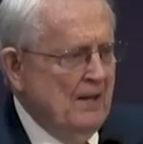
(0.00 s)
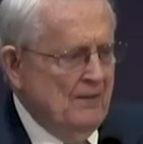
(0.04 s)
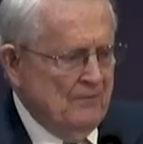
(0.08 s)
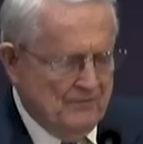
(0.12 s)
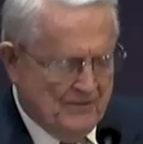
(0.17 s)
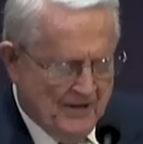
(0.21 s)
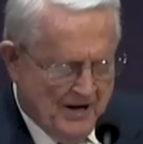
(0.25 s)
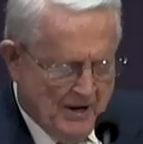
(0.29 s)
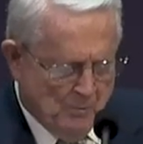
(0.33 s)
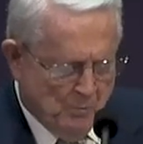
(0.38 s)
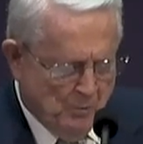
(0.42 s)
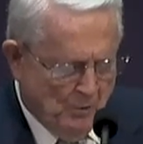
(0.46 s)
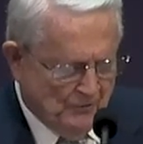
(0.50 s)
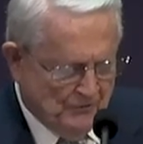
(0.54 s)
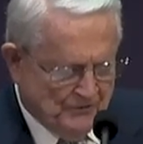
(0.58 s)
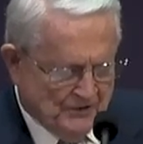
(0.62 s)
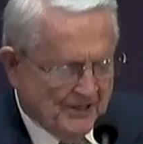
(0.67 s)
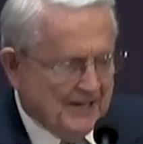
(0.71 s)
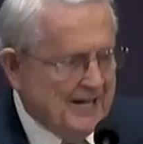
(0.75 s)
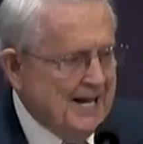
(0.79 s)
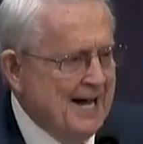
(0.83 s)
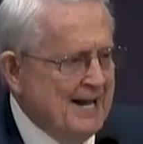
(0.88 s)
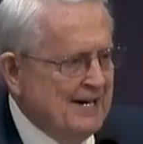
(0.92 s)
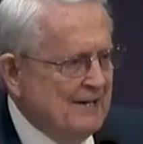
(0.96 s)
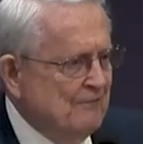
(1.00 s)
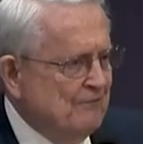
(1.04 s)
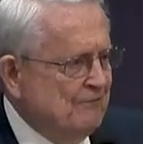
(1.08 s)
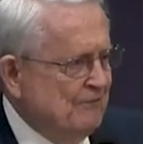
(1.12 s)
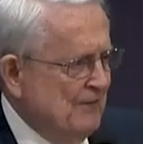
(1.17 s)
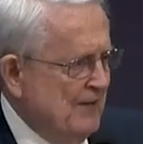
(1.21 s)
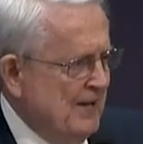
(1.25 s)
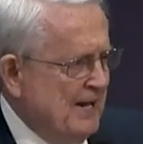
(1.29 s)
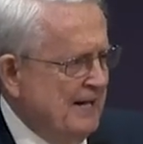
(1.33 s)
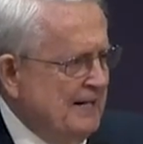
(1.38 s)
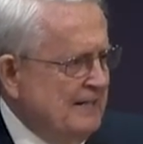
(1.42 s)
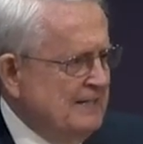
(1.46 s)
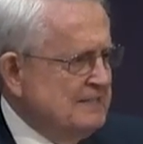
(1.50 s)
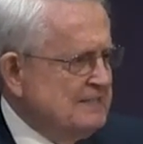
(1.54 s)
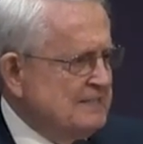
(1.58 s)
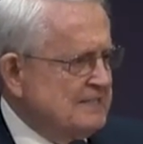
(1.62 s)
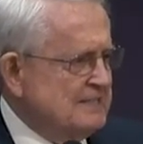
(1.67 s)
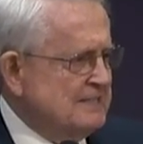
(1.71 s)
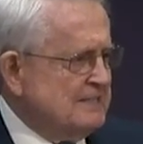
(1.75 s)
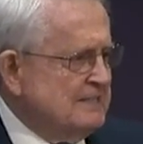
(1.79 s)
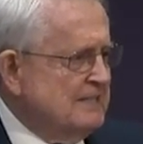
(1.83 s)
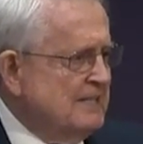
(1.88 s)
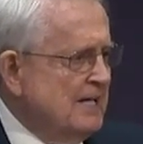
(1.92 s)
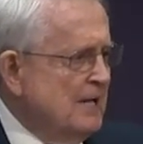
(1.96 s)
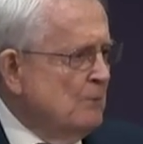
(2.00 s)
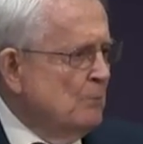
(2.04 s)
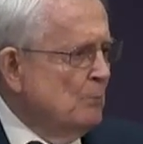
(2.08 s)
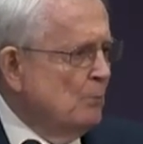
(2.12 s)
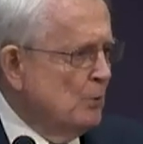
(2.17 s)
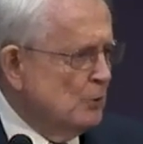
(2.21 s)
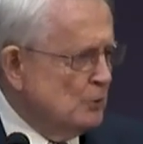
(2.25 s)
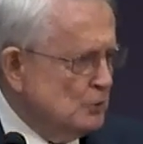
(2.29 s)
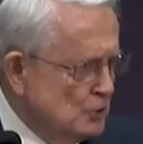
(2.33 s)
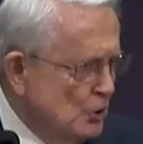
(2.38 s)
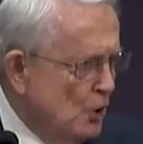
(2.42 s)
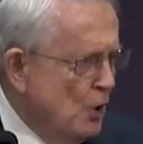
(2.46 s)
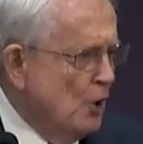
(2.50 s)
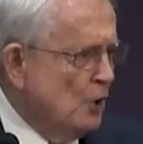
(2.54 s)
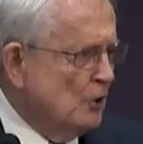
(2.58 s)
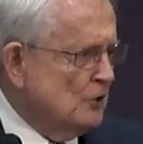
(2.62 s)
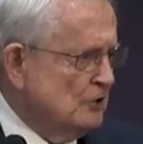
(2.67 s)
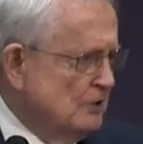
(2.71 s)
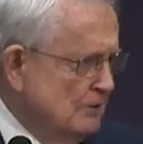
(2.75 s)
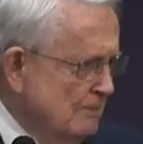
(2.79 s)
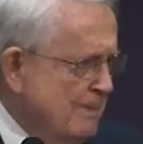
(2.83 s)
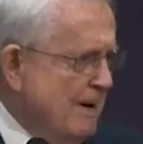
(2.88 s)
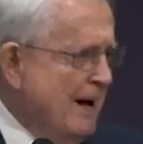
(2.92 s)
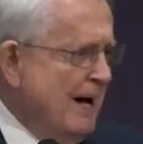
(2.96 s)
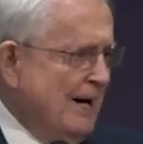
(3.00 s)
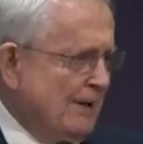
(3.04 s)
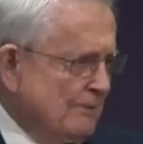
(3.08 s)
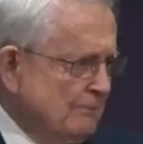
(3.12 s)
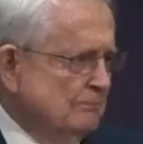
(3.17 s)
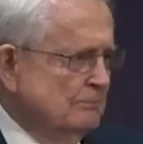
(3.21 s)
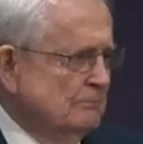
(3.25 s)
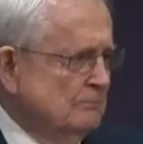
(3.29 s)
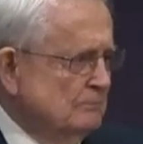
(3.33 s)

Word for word: they weren't the kind of things that were talked about